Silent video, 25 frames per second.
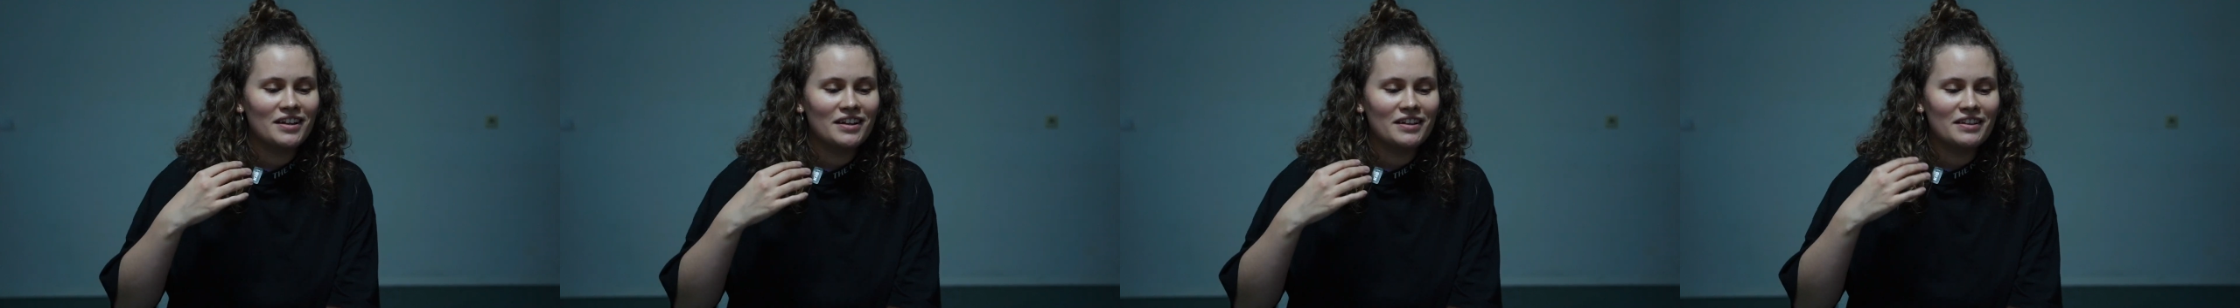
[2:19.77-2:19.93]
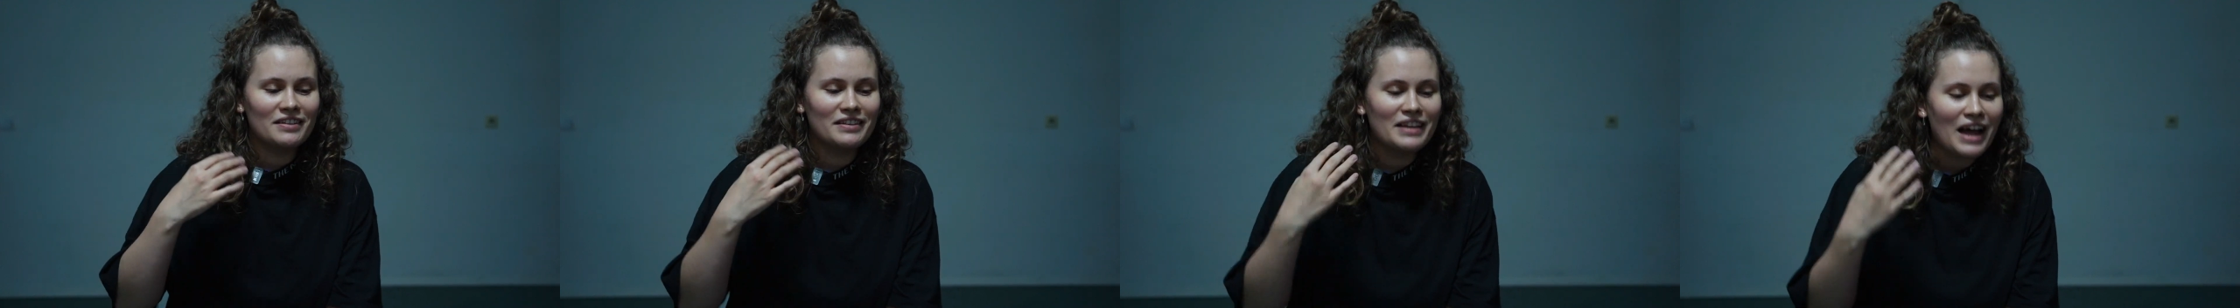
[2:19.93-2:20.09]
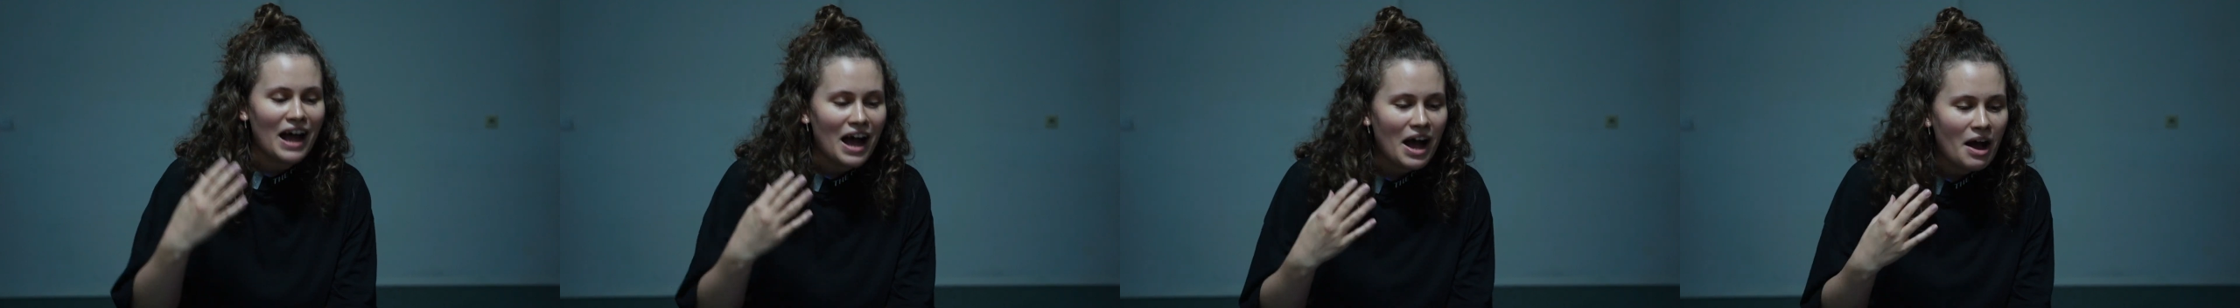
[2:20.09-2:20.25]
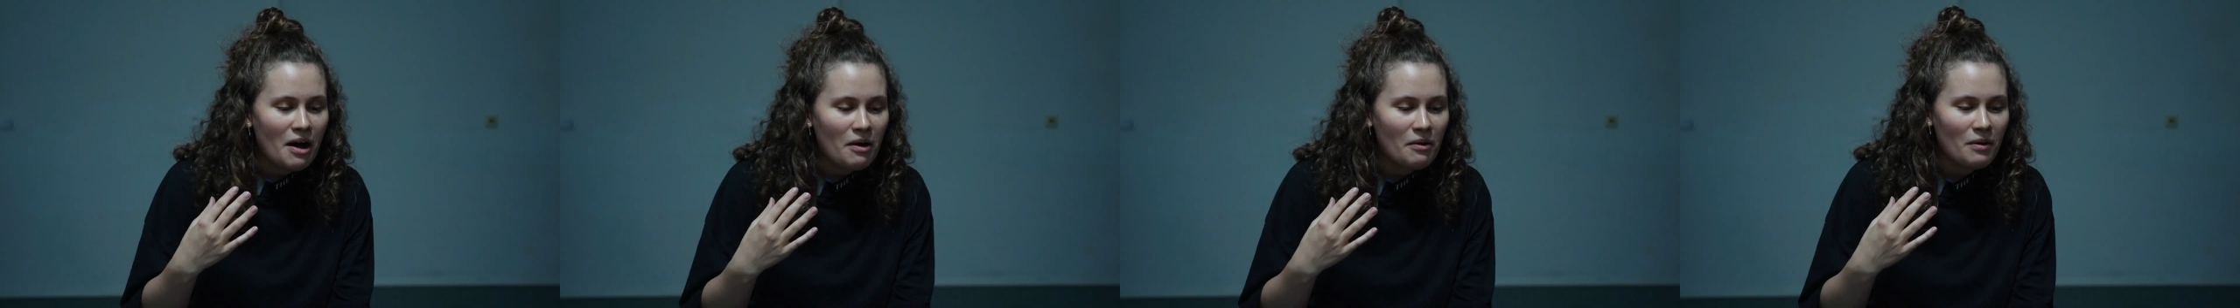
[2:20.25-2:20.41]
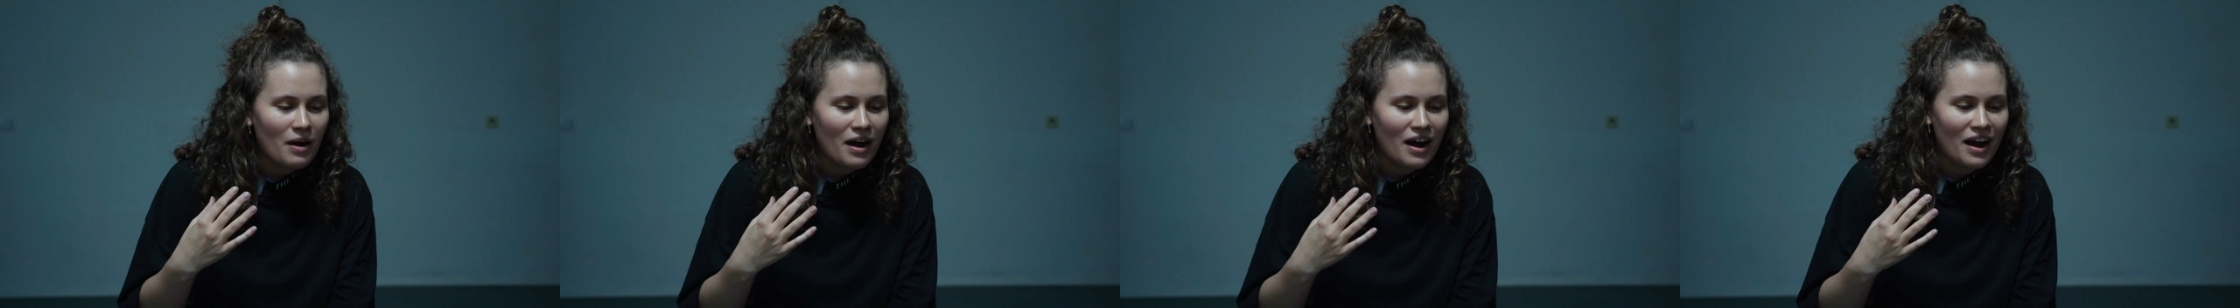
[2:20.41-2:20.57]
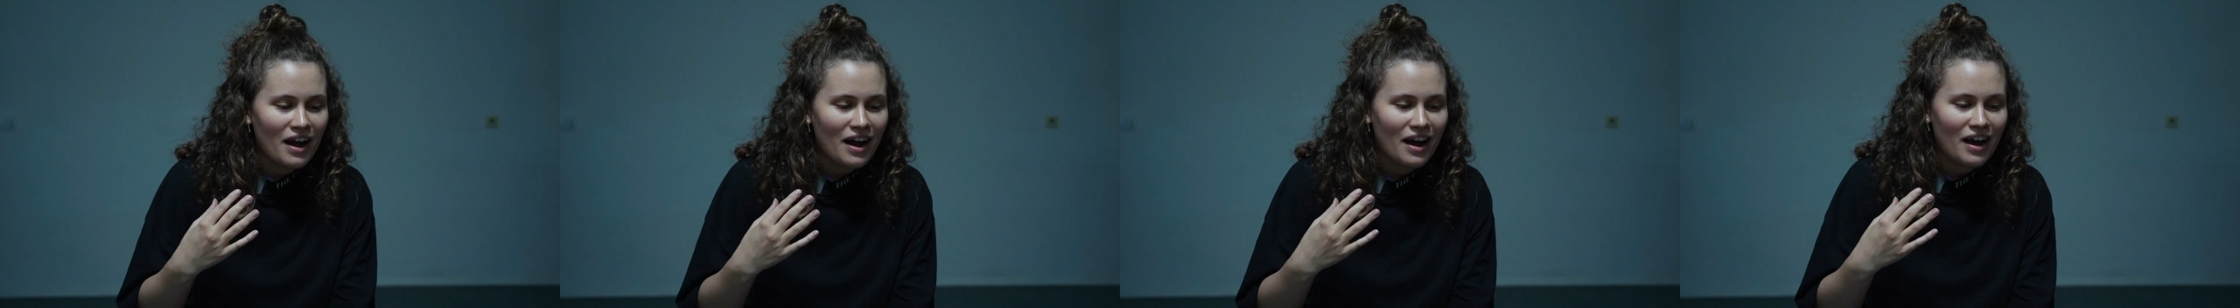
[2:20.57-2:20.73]

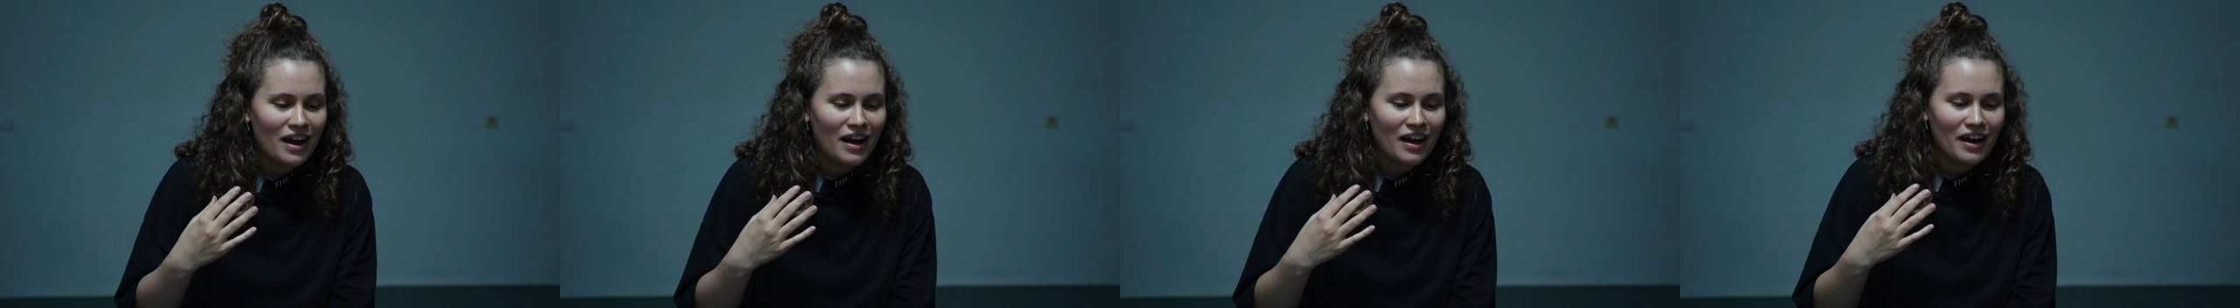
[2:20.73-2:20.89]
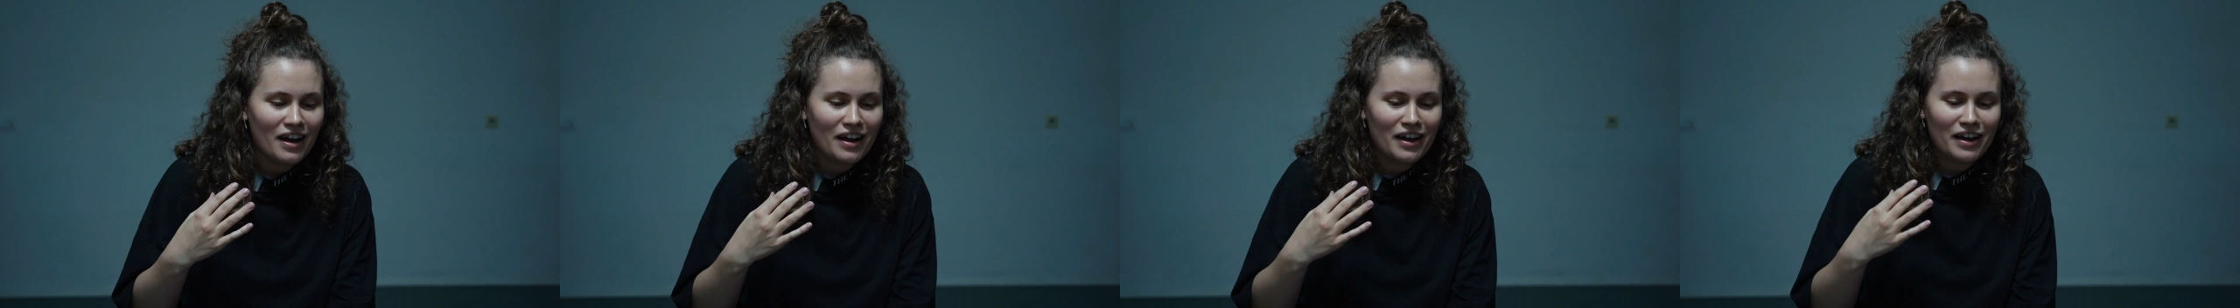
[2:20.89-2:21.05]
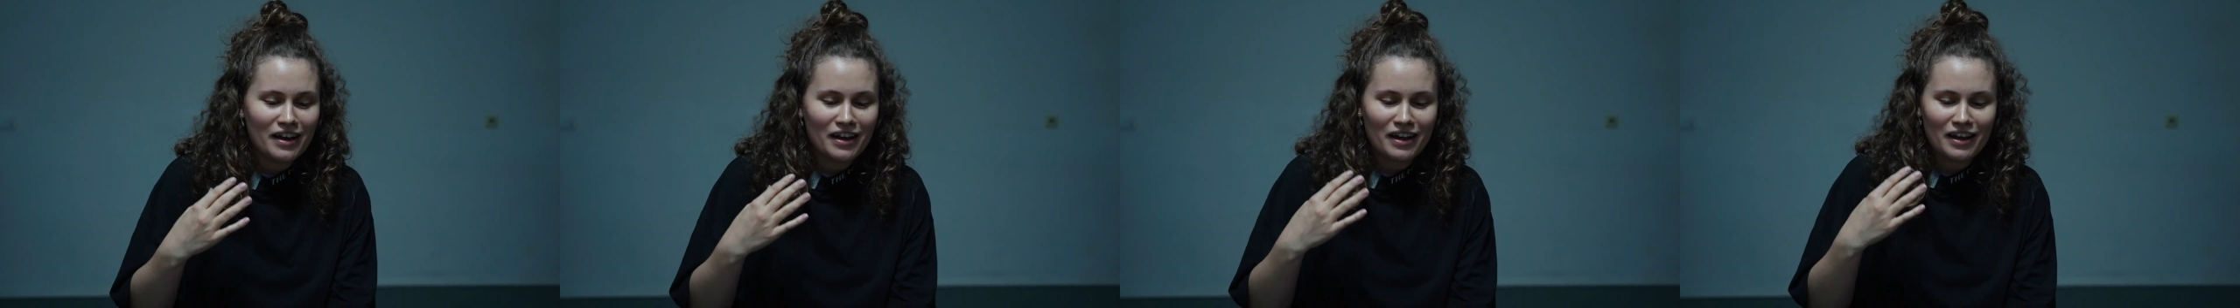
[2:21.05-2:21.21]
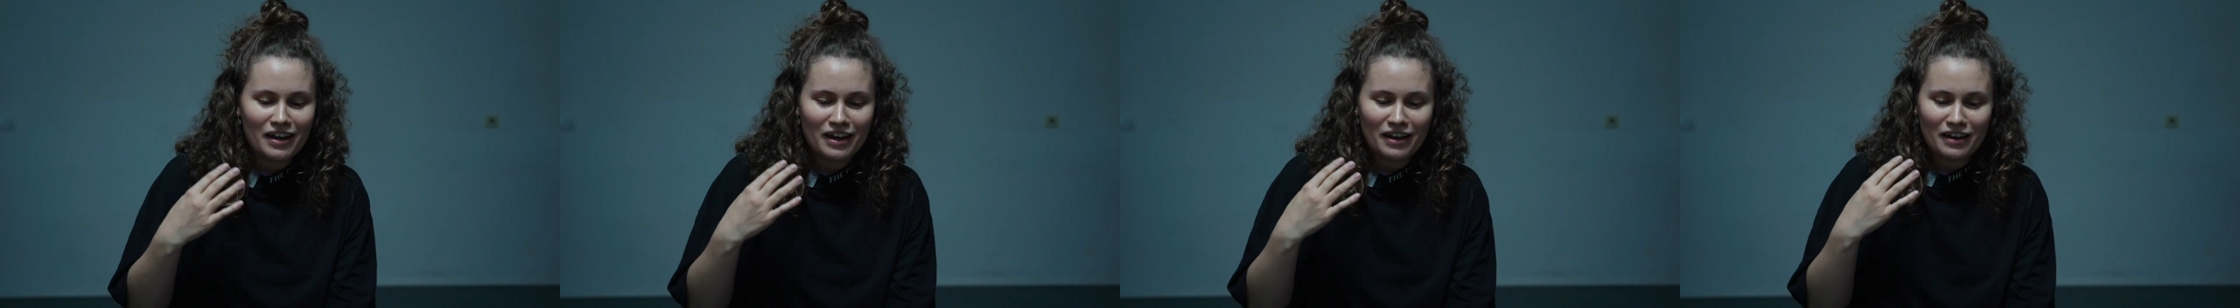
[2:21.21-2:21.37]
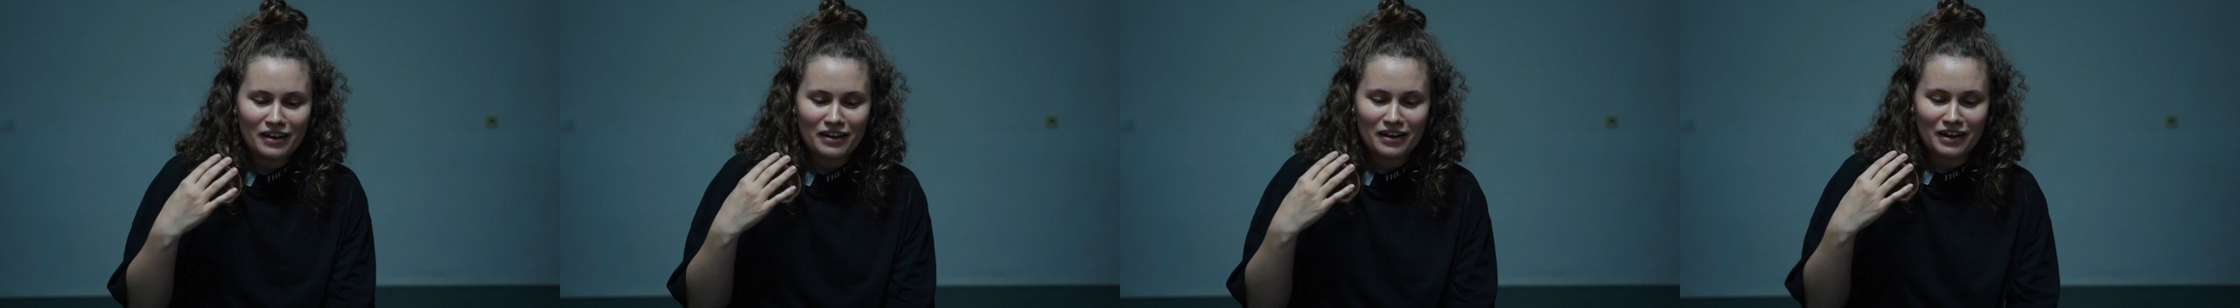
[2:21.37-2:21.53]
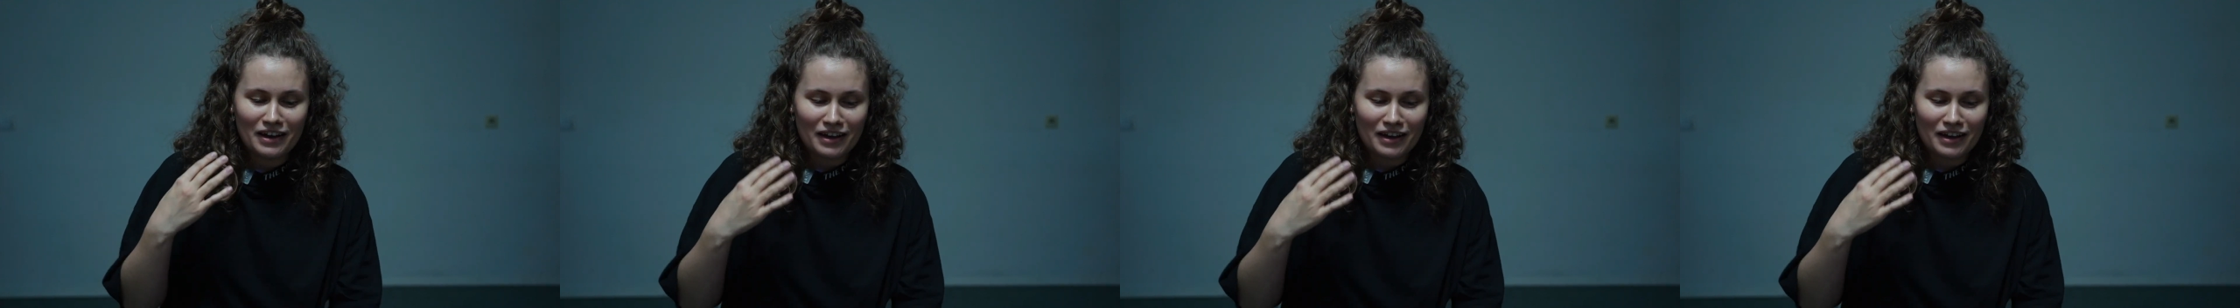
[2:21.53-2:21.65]
now I